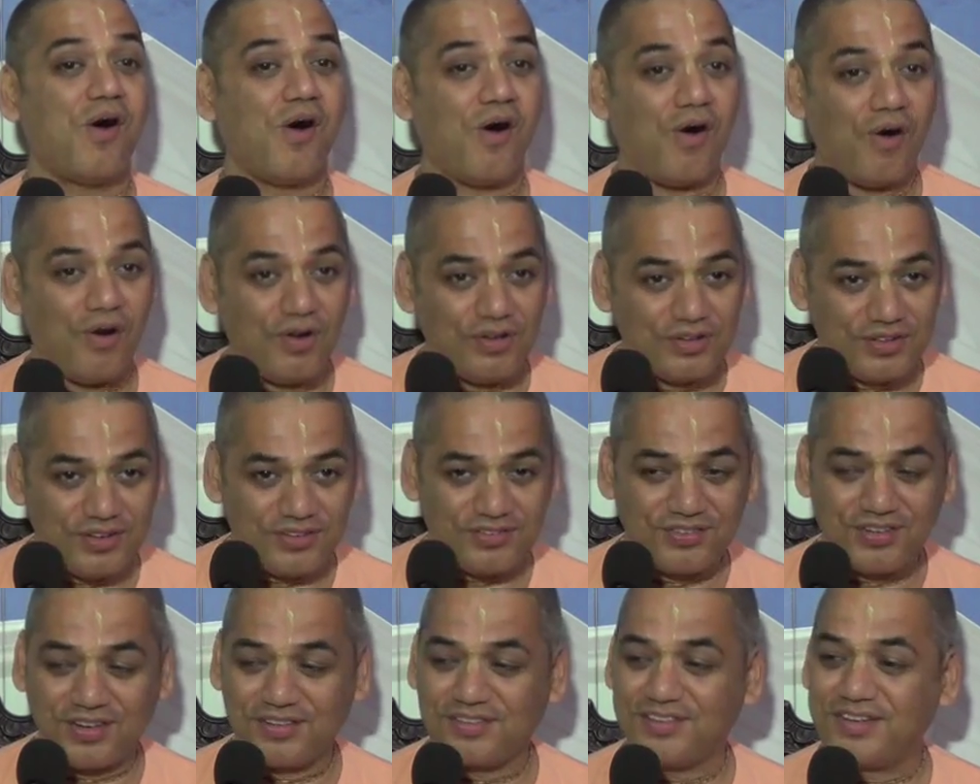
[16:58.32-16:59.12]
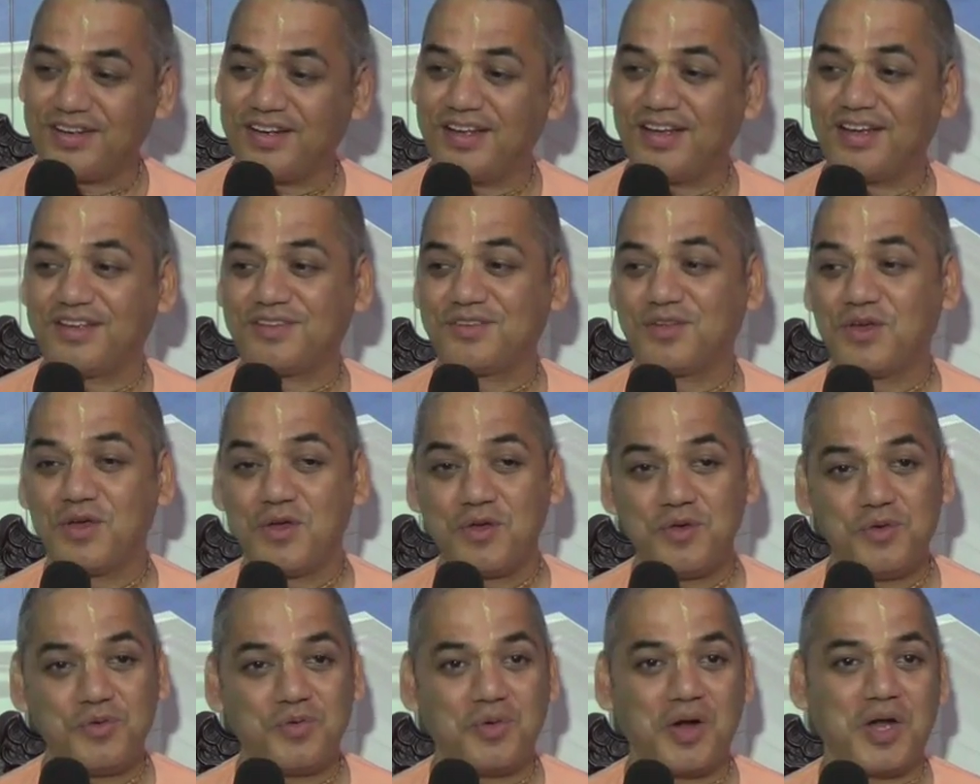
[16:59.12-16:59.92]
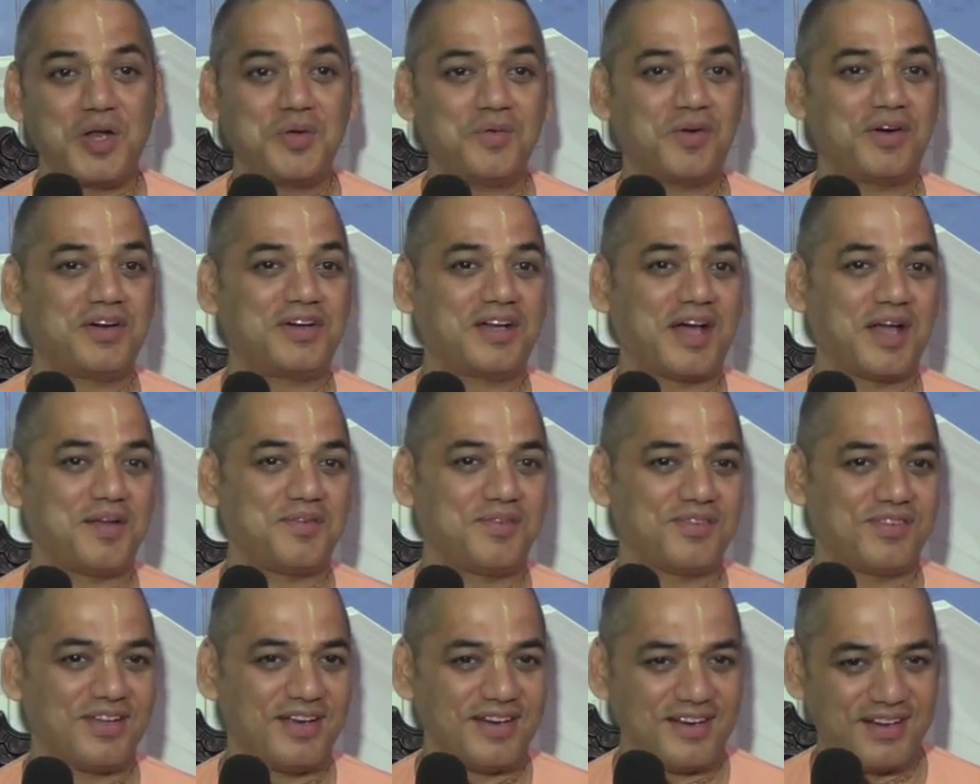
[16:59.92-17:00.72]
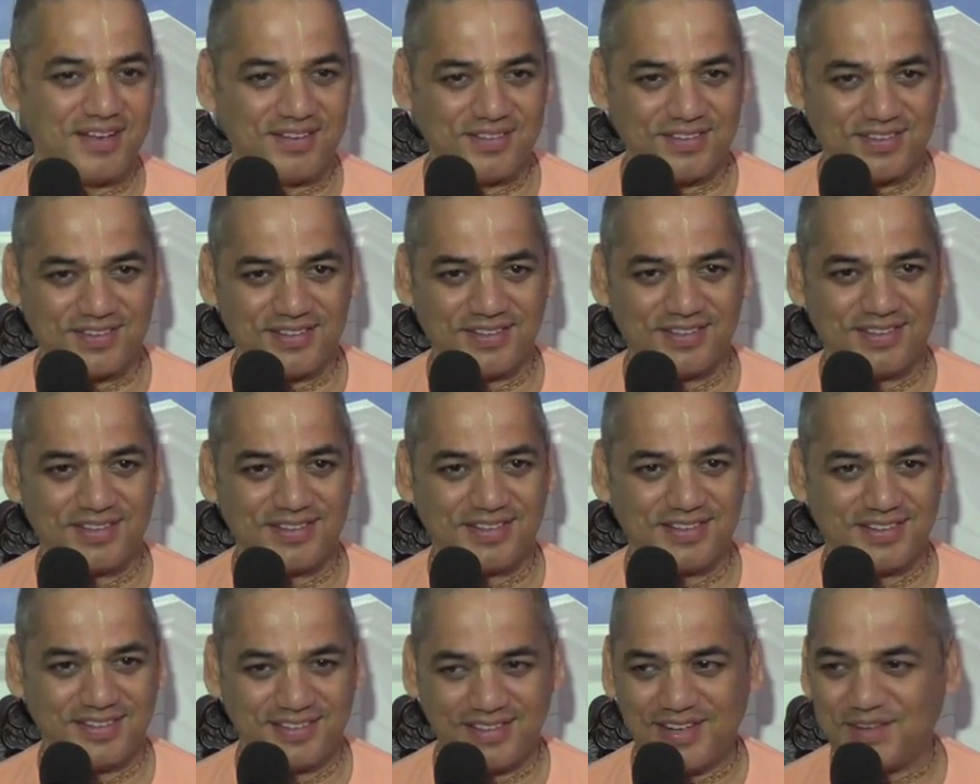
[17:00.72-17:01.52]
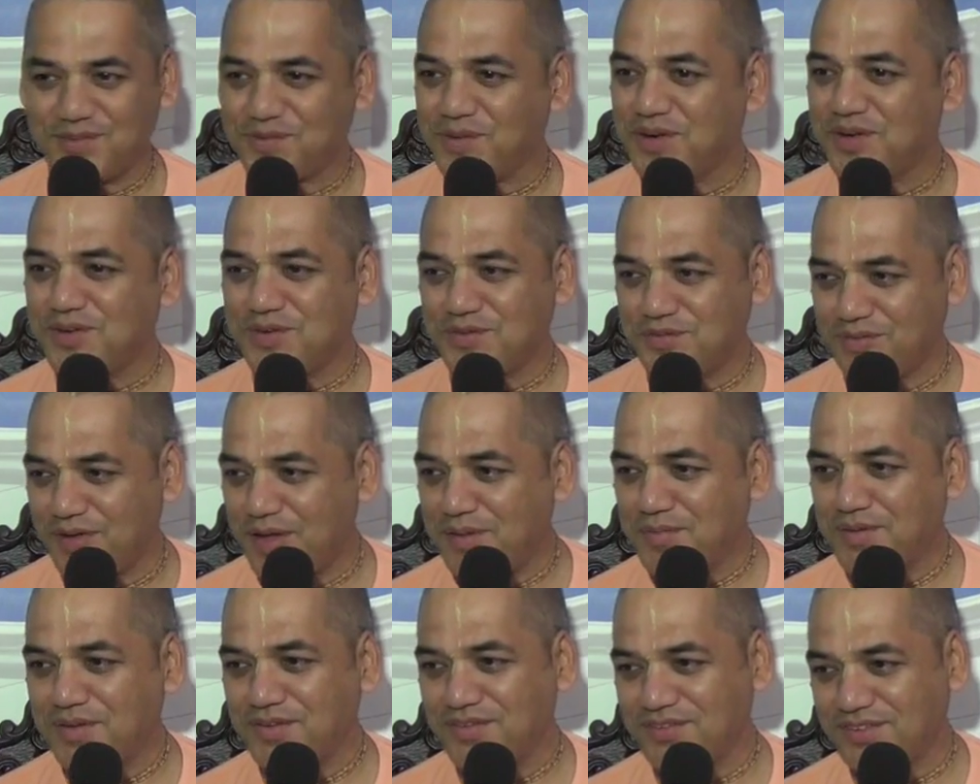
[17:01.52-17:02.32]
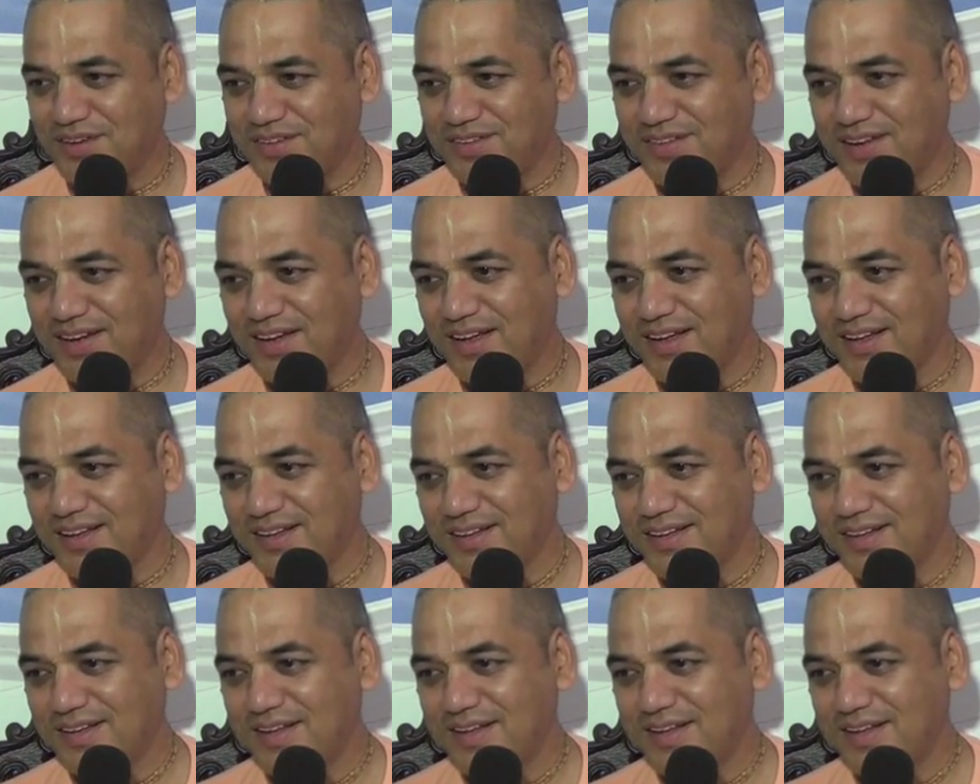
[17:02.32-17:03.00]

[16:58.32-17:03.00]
All the Kshatriyas 21 times he does it. That's what is famous, Kshatriya.